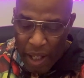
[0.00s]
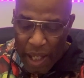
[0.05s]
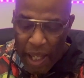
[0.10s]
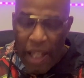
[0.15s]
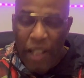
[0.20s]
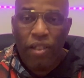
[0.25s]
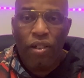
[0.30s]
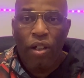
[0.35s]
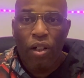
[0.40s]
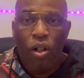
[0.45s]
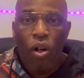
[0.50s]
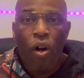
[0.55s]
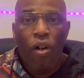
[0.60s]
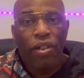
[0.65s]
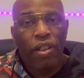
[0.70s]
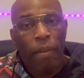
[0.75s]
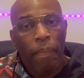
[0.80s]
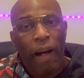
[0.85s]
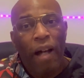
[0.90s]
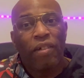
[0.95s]
it's going to
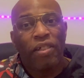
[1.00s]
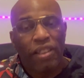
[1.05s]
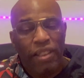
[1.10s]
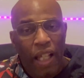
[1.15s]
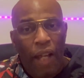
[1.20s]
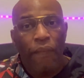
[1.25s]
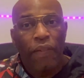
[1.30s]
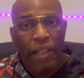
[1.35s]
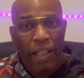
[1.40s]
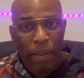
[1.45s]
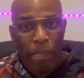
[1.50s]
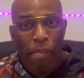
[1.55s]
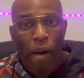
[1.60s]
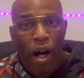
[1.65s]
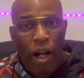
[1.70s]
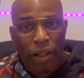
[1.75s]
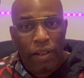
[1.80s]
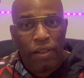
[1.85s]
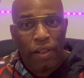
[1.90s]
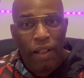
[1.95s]
cost you about 70
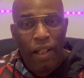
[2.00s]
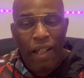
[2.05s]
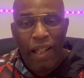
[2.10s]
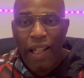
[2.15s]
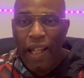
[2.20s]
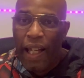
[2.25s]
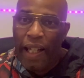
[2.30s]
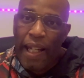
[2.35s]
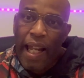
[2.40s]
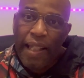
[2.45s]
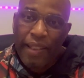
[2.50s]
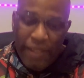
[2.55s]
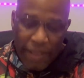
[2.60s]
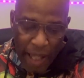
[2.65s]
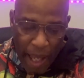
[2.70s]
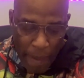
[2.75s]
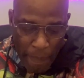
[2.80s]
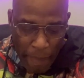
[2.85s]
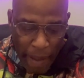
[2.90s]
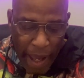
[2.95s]
bucks, And that's
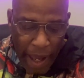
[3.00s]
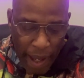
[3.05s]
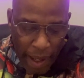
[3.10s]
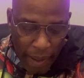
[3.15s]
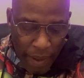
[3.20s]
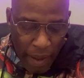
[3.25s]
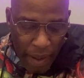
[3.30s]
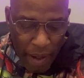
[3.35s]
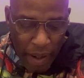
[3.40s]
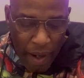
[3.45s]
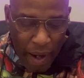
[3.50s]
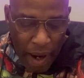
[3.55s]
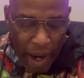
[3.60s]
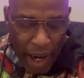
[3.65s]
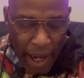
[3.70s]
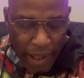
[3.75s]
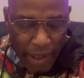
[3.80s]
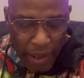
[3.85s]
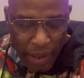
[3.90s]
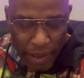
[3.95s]
not bad. All
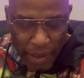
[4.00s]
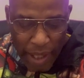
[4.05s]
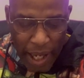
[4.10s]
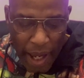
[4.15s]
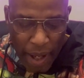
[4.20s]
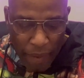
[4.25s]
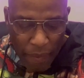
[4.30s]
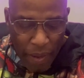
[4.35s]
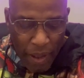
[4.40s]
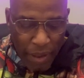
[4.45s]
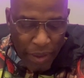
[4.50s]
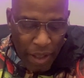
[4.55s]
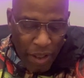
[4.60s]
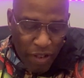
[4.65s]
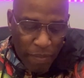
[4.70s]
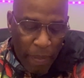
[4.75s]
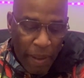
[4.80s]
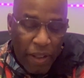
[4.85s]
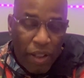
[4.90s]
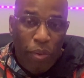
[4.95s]
right. Now, there's
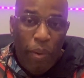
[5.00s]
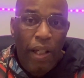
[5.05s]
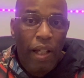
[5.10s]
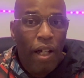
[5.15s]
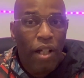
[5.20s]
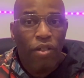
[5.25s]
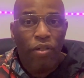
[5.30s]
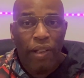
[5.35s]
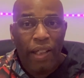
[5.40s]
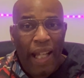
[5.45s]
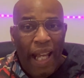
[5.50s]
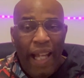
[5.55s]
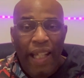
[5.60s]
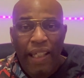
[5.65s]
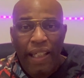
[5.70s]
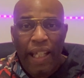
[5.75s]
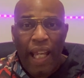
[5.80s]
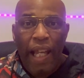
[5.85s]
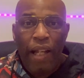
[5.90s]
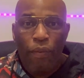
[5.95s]
been
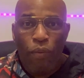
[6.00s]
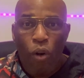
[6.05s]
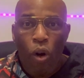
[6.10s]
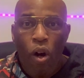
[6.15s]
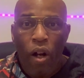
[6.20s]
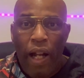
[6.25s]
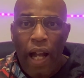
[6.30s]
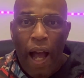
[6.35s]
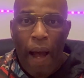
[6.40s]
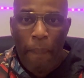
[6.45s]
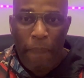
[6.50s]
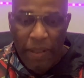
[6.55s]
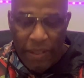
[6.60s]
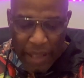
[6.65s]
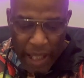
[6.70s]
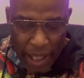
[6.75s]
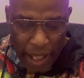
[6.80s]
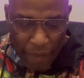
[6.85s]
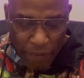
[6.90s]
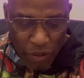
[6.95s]
388 raw copies
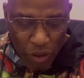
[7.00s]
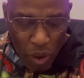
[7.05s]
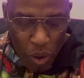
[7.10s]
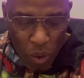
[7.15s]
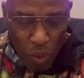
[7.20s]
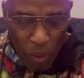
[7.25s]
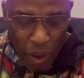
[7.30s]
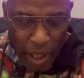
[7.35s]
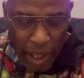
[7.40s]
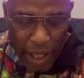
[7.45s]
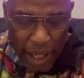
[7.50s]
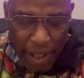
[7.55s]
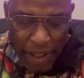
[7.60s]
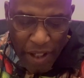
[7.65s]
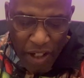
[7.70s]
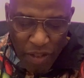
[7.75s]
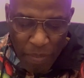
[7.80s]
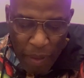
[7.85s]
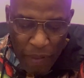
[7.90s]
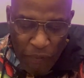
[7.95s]
that have sold, and
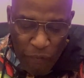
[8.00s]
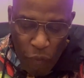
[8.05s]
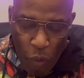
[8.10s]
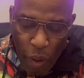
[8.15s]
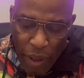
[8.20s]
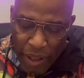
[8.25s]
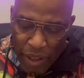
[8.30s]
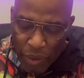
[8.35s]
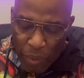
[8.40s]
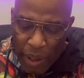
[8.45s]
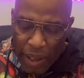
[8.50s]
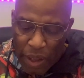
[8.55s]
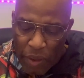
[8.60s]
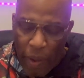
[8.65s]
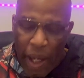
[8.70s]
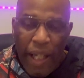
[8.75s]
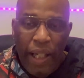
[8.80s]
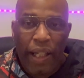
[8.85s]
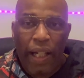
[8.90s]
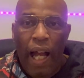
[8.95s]
there's been 43
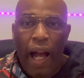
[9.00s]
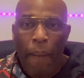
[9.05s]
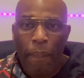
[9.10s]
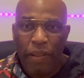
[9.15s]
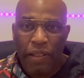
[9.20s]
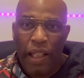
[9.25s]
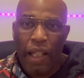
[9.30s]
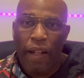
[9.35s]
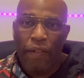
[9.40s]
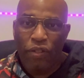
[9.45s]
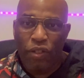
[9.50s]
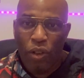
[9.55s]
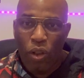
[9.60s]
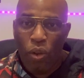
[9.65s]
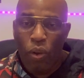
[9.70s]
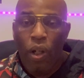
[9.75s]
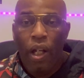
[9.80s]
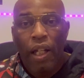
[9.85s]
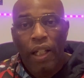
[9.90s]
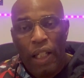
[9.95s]
graded copies that have
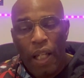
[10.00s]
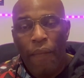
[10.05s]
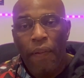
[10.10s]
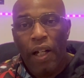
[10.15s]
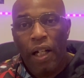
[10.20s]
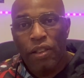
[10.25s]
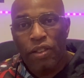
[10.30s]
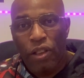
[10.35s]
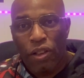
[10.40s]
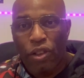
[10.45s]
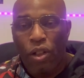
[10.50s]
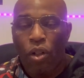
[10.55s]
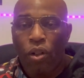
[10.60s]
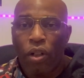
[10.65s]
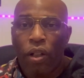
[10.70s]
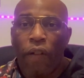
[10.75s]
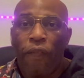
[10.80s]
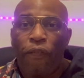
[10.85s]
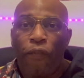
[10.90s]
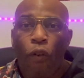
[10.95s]
sold, giving us a
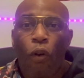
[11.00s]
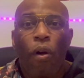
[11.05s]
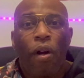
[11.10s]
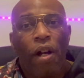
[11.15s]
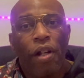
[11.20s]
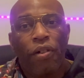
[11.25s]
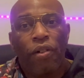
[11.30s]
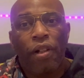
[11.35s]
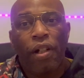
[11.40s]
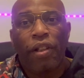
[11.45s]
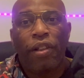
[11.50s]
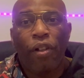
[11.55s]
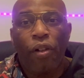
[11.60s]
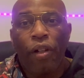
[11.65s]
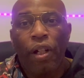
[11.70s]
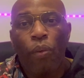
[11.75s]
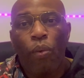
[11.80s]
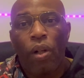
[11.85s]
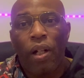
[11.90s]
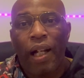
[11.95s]
total of
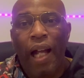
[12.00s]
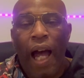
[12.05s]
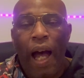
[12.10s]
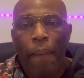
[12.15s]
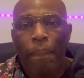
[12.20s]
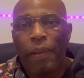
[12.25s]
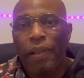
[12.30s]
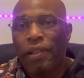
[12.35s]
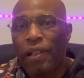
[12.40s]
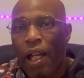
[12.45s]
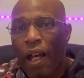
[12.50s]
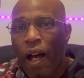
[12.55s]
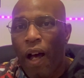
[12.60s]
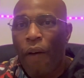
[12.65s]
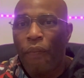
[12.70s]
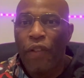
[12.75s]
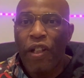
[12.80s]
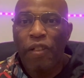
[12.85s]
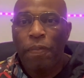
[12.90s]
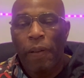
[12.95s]
431 copies
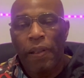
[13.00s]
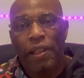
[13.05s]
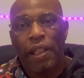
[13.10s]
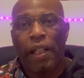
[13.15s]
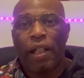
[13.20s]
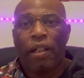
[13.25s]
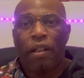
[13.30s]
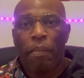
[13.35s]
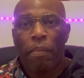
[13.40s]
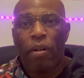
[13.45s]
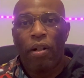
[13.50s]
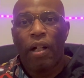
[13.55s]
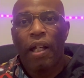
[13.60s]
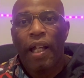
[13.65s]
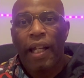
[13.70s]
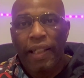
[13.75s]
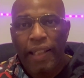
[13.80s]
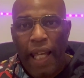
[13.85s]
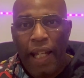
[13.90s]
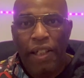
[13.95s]
of this particular book
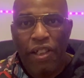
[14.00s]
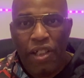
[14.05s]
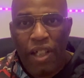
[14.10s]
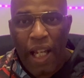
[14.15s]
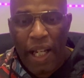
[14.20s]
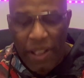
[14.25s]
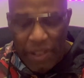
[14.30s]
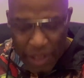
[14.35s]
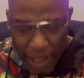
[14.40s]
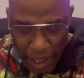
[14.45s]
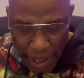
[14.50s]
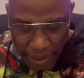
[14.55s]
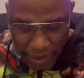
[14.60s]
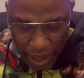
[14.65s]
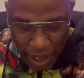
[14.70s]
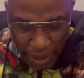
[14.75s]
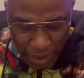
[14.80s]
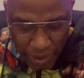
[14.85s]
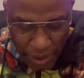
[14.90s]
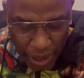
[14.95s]
that has changed hands
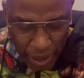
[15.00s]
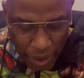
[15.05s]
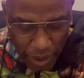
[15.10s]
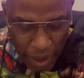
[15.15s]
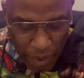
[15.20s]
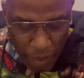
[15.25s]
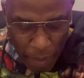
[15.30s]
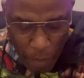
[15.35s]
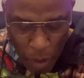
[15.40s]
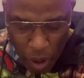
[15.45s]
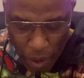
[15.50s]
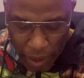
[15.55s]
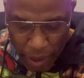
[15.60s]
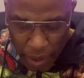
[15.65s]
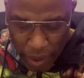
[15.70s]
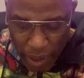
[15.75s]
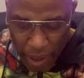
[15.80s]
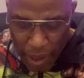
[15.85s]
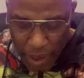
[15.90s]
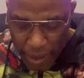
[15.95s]
on the secondary market.
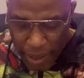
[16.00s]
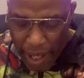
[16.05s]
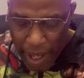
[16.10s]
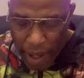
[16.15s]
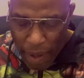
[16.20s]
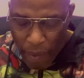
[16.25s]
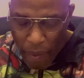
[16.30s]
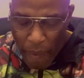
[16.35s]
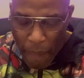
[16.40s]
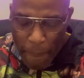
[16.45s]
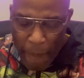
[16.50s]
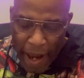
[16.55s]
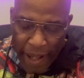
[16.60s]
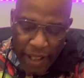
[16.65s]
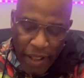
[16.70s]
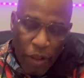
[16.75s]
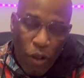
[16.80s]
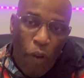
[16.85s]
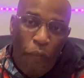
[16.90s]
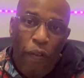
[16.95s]
Now, back
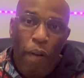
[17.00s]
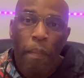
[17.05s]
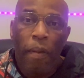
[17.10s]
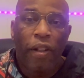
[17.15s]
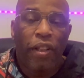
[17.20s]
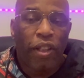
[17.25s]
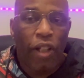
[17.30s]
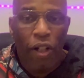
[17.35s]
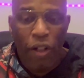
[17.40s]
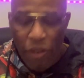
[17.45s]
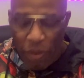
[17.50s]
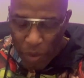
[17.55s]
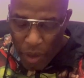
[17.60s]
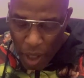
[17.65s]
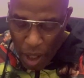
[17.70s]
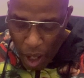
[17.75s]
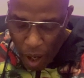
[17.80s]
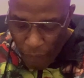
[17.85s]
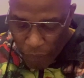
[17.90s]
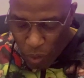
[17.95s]
in November 3rd
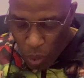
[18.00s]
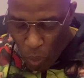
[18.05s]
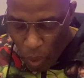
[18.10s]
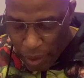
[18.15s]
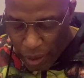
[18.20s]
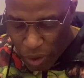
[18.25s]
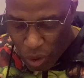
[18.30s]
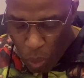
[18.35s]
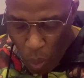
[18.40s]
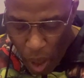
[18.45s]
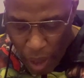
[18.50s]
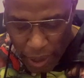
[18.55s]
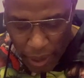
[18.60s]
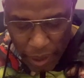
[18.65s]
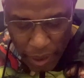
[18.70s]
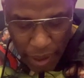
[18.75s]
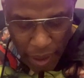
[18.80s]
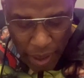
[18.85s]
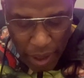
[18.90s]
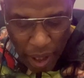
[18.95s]
of
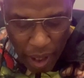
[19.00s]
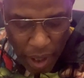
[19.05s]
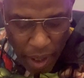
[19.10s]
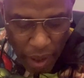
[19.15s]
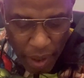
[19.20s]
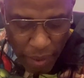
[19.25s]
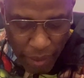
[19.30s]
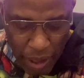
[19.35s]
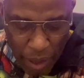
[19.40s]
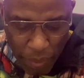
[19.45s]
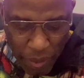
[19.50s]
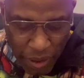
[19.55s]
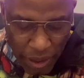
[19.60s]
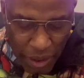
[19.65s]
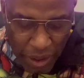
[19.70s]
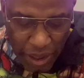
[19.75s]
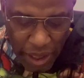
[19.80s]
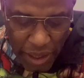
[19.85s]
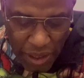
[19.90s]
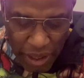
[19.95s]
2020, uh, there was a
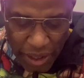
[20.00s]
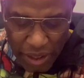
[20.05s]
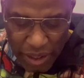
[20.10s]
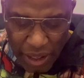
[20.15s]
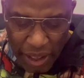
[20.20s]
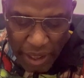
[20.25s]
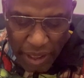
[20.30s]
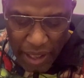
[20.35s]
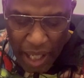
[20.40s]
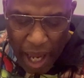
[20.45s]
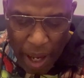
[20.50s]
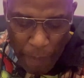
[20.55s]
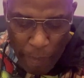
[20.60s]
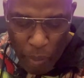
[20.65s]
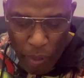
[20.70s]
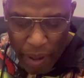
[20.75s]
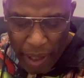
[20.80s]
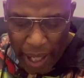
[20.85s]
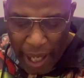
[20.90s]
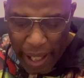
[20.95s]
CGC
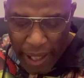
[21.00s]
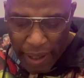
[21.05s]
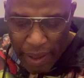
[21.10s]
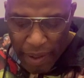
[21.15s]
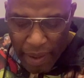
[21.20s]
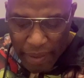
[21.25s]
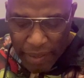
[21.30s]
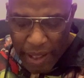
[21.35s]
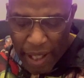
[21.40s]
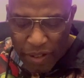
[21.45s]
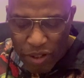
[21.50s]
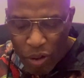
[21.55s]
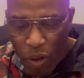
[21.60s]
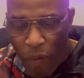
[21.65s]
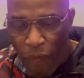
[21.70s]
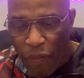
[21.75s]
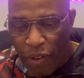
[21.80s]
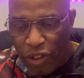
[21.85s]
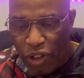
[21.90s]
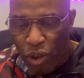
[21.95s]
9.8 that
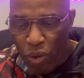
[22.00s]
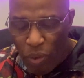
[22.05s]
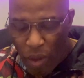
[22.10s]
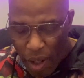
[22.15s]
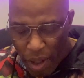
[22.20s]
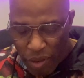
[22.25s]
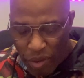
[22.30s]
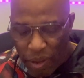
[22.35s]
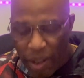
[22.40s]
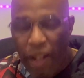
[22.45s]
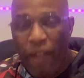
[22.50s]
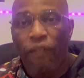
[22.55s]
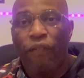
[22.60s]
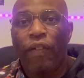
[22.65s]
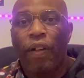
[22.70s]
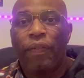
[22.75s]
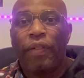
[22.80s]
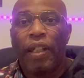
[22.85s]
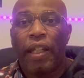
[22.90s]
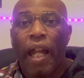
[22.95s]
sold for
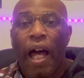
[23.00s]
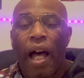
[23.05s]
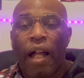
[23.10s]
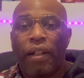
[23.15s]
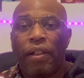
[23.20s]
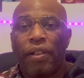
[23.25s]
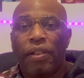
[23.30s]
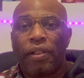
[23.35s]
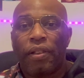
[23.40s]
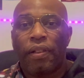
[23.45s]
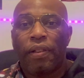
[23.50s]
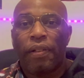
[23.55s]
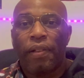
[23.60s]
$250.